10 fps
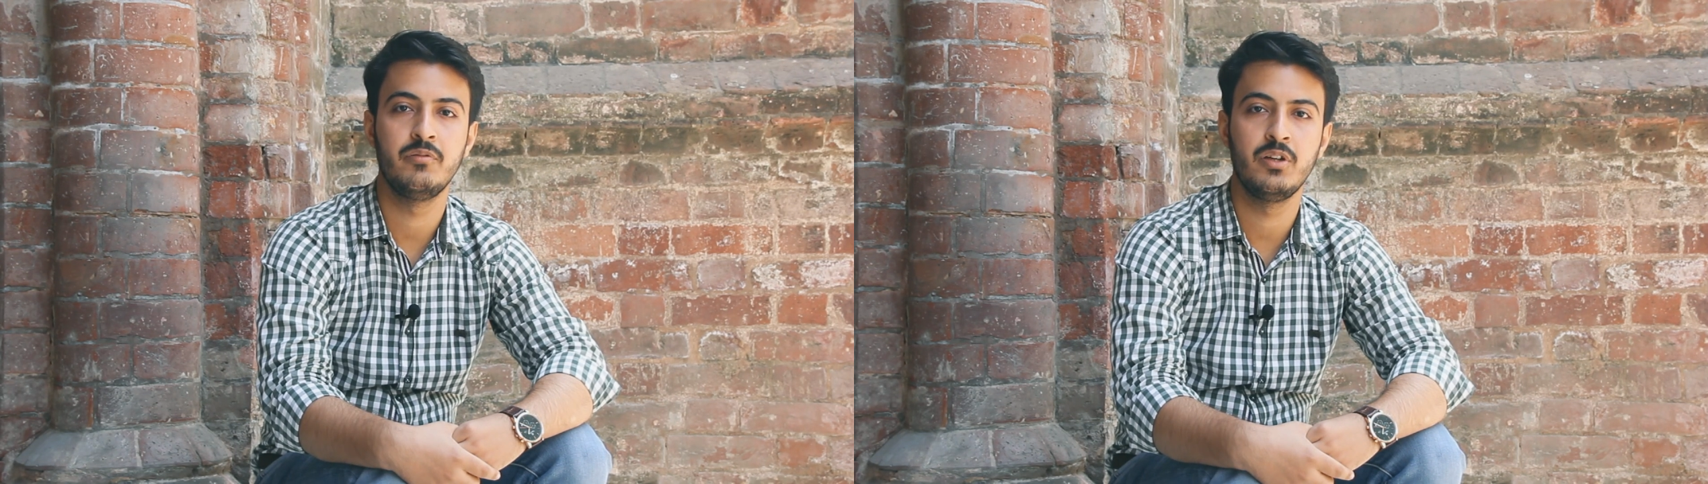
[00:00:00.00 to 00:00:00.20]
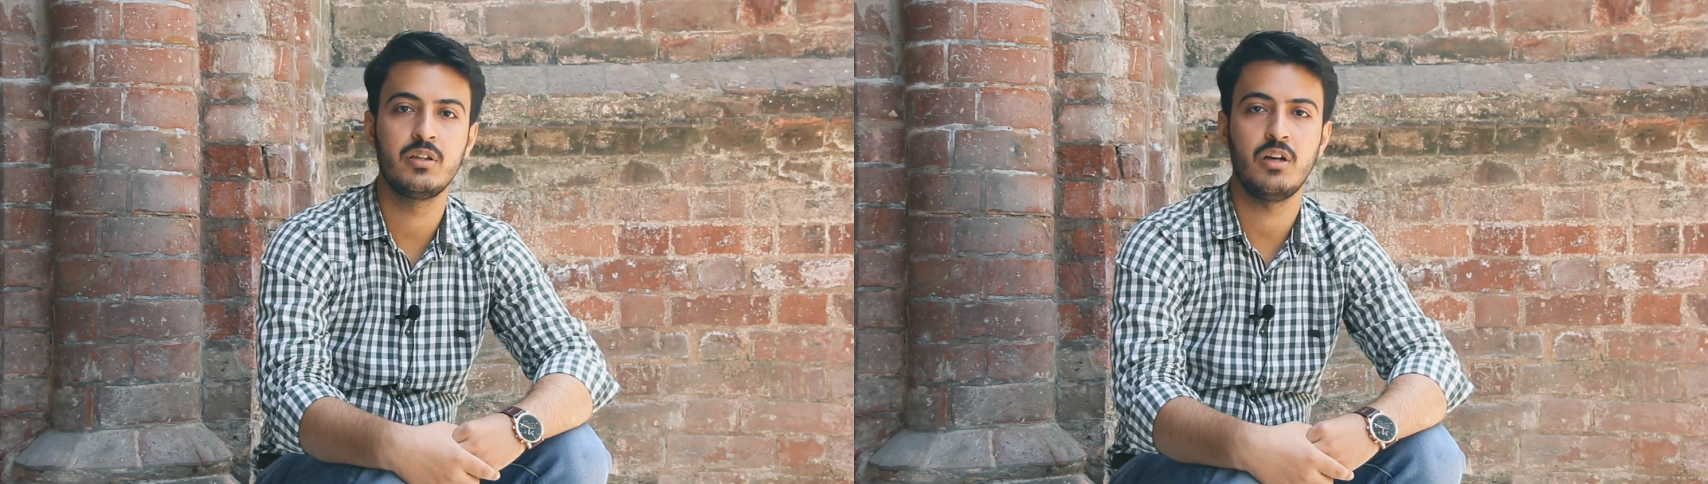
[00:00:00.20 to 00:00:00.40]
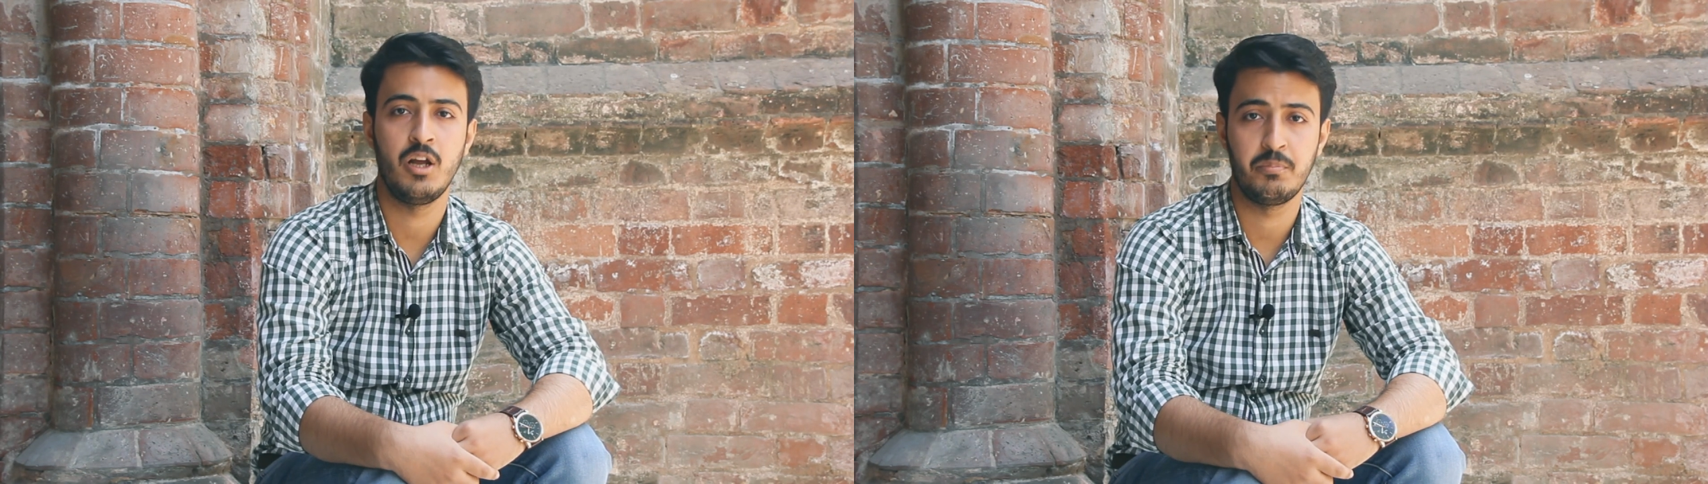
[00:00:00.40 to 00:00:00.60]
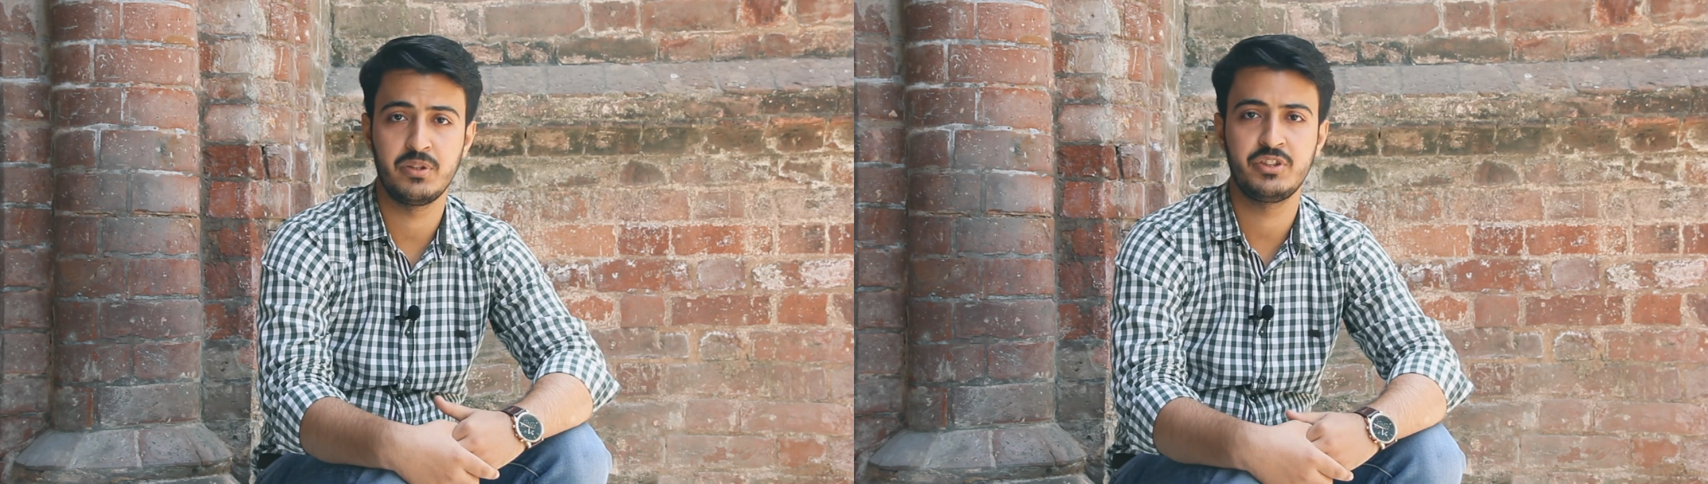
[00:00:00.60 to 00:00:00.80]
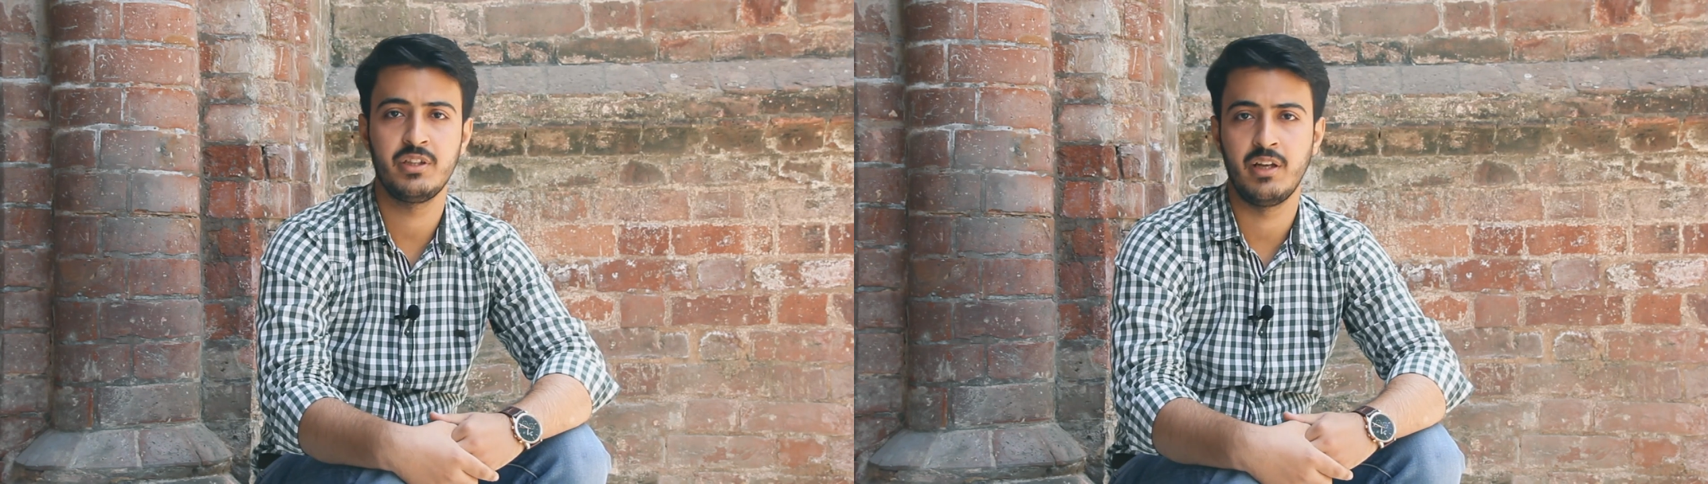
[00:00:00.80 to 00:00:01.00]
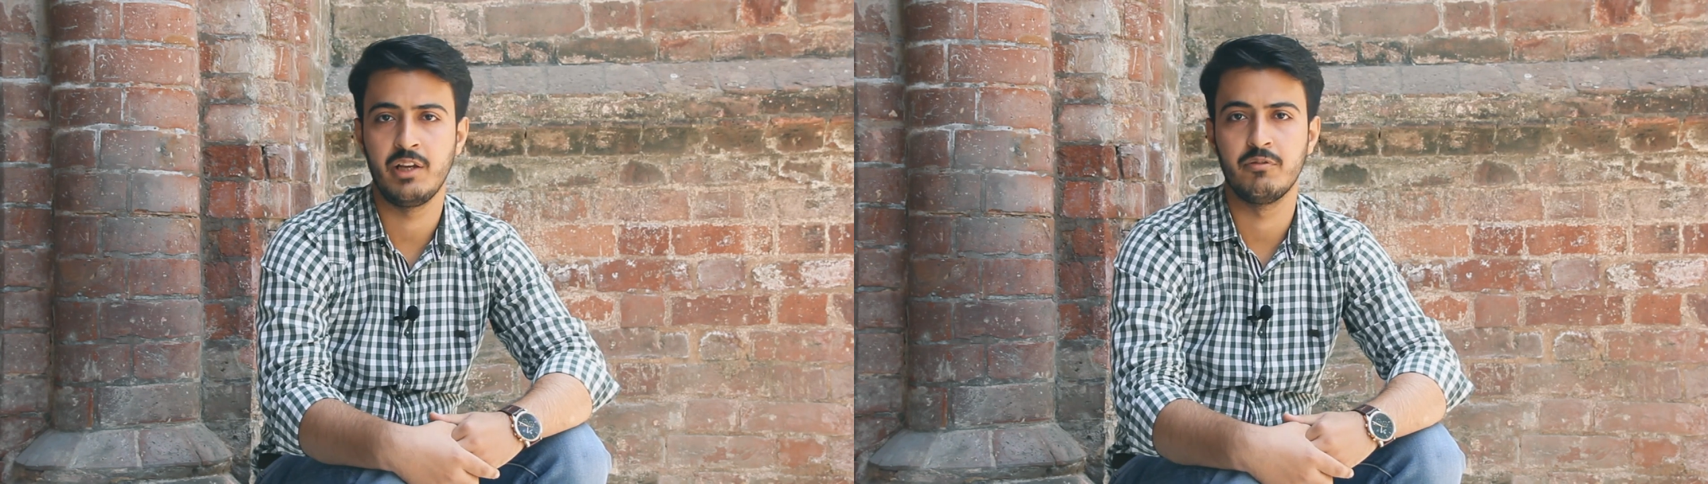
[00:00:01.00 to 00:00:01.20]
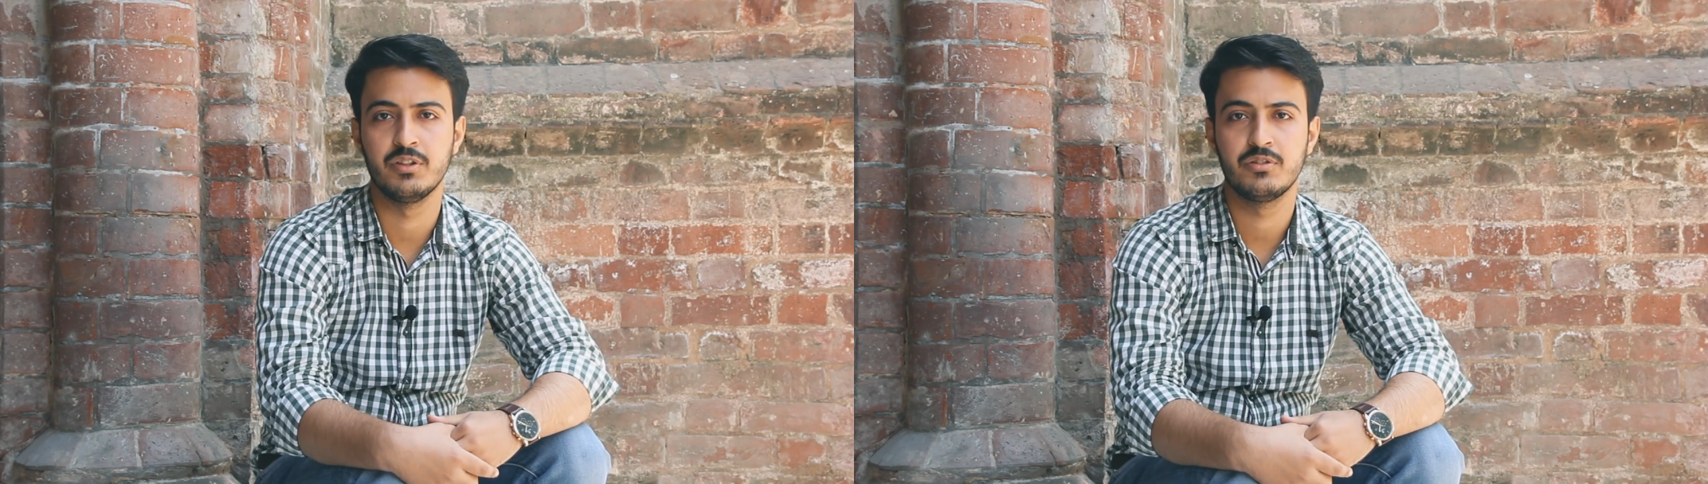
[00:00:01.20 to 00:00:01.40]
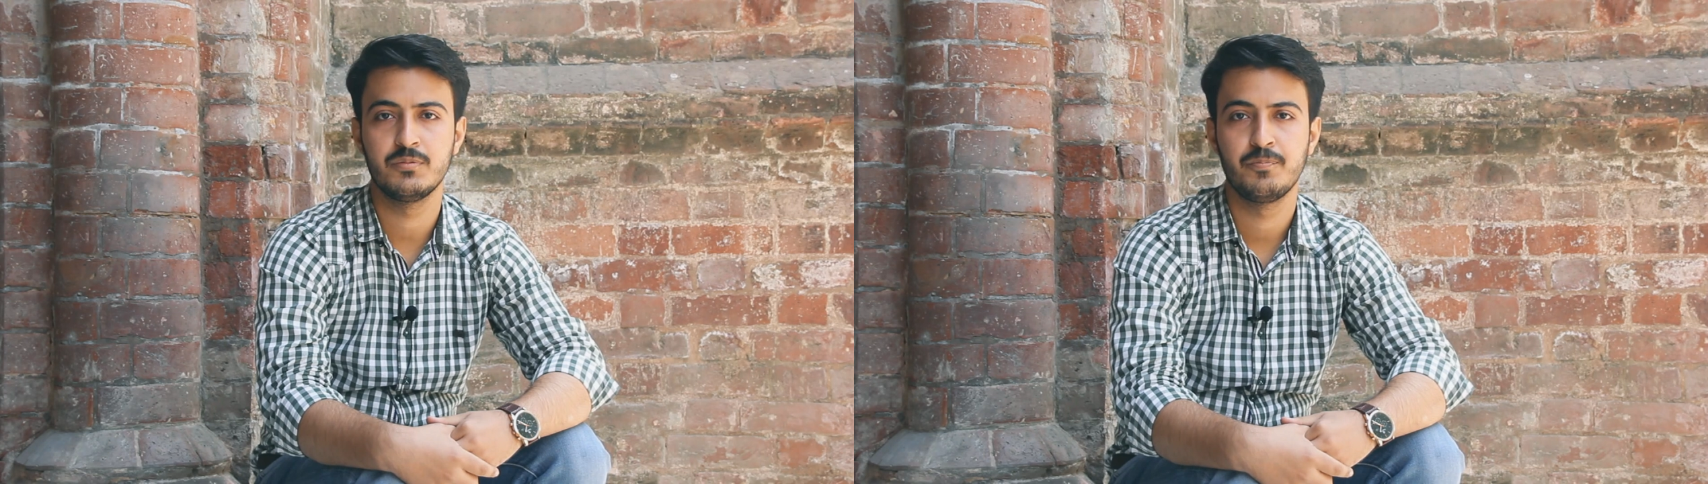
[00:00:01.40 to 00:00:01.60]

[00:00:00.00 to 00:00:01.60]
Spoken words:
work on Persian language.